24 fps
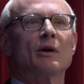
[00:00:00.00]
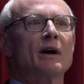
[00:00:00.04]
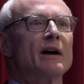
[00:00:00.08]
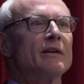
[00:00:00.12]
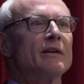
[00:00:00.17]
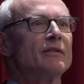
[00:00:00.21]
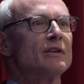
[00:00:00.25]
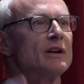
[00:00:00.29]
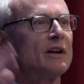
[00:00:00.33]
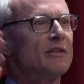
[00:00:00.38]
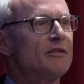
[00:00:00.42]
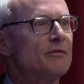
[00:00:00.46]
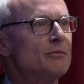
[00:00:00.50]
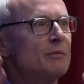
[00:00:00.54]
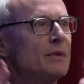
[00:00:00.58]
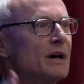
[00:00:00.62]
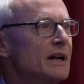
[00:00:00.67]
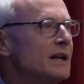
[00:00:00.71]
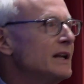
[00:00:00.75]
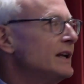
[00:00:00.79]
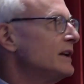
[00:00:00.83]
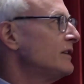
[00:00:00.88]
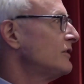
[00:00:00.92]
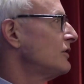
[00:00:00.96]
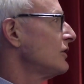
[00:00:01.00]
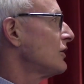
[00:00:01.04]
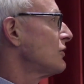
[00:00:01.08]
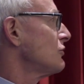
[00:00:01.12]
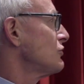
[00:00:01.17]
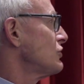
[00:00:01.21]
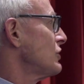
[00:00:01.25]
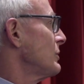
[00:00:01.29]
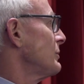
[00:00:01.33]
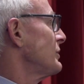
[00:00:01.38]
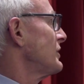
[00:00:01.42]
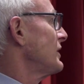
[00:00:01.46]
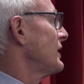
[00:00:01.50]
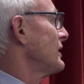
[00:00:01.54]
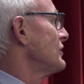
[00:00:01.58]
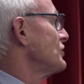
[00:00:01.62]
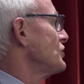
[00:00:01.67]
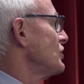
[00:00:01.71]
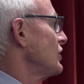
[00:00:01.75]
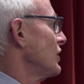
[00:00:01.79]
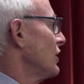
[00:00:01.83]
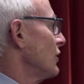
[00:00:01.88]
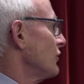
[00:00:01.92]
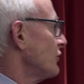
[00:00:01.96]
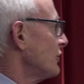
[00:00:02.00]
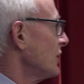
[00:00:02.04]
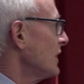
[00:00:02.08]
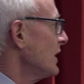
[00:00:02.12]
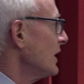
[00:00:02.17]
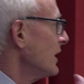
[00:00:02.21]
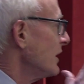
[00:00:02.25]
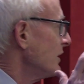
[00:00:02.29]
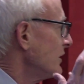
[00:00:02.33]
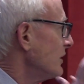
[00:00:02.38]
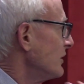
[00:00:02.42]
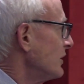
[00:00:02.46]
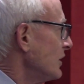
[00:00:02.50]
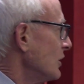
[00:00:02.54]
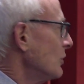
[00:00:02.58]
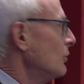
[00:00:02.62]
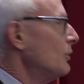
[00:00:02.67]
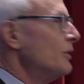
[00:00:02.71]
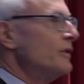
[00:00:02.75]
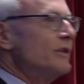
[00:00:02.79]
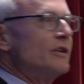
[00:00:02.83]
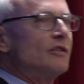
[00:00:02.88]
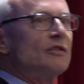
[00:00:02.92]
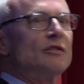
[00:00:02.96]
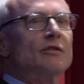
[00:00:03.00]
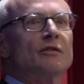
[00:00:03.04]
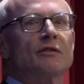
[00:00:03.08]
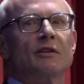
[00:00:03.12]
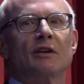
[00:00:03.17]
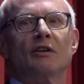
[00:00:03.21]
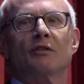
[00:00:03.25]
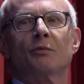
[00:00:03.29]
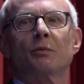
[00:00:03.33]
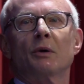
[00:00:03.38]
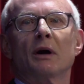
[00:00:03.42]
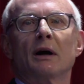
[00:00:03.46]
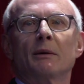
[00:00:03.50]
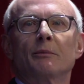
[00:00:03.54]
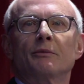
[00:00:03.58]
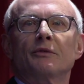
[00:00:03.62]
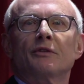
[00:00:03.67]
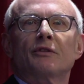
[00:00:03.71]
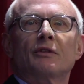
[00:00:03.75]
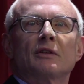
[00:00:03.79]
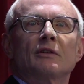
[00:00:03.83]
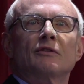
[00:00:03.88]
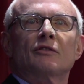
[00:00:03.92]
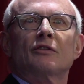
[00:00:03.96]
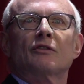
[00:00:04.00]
don't have enough money to contribute to NGOs to deal with these problems in